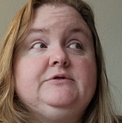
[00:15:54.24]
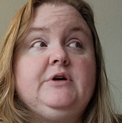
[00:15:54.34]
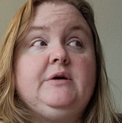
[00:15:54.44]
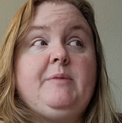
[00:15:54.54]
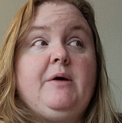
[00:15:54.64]

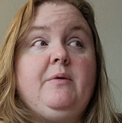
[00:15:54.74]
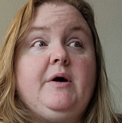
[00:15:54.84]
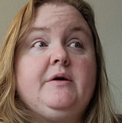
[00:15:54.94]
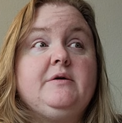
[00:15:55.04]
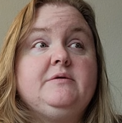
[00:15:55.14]
Drink my
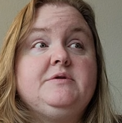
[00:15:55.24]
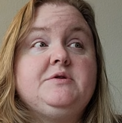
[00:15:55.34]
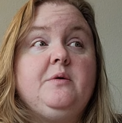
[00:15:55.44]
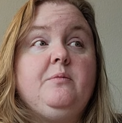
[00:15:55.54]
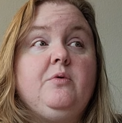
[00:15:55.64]
water,
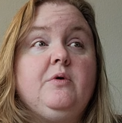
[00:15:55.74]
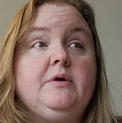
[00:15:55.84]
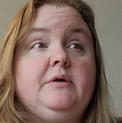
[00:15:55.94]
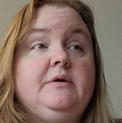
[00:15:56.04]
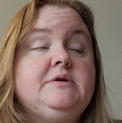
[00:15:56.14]
so
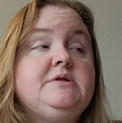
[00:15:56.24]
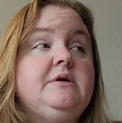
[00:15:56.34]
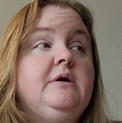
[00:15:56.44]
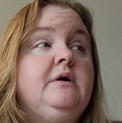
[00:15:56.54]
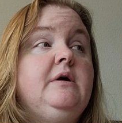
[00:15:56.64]
important.
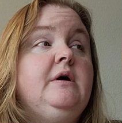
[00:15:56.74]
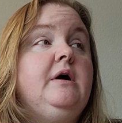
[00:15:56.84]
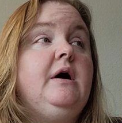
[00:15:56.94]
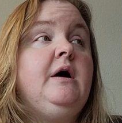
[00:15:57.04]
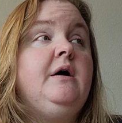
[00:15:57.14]

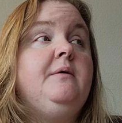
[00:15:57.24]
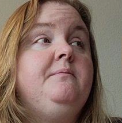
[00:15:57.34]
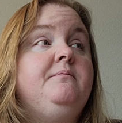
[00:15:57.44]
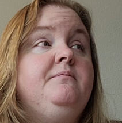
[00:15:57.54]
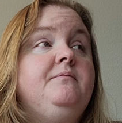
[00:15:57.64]

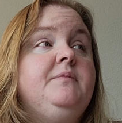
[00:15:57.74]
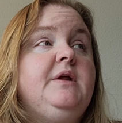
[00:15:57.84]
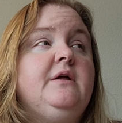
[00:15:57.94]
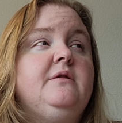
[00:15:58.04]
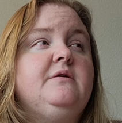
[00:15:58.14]
Um,
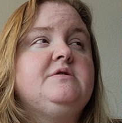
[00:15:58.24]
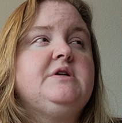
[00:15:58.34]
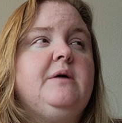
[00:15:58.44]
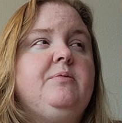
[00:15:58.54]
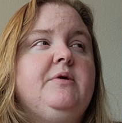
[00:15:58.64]
there's a
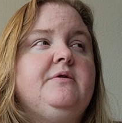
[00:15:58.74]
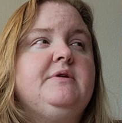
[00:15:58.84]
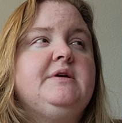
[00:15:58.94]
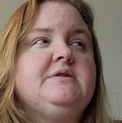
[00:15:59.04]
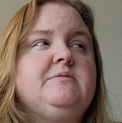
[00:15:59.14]
couple other
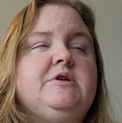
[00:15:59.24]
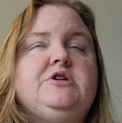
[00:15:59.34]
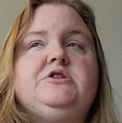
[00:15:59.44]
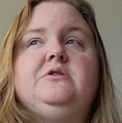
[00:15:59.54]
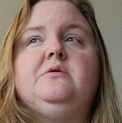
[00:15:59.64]
things I'm going to
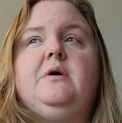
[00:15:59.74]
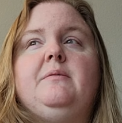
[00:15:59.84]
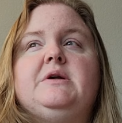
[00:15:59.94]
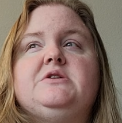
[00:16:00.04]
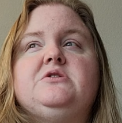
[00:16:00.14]
do. I'm
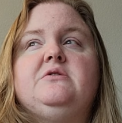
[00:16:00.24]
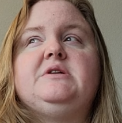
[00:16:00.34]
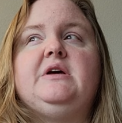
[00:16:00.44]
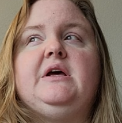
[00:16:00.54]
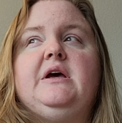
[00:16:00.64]
going to start
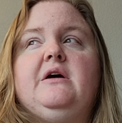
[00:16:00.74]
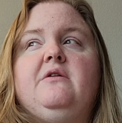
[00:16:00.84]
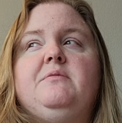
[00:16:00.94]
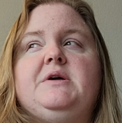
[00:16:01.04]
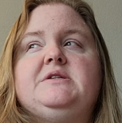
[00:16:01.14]
taking care
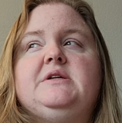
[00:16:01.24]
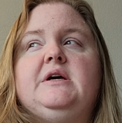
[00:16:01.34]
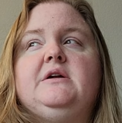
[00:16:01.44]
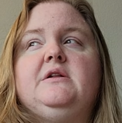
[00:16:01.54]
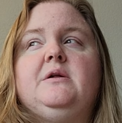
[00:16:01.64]
of my
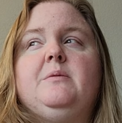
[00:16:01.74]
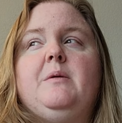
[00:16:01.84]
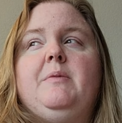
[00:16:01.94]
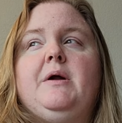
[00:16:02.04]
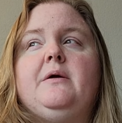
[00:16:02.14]
skin a little
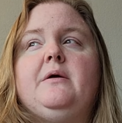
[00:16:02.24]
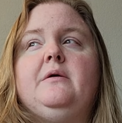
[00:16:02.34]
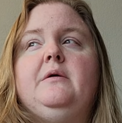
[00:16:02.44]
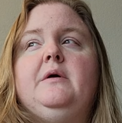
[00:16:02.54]
bit better.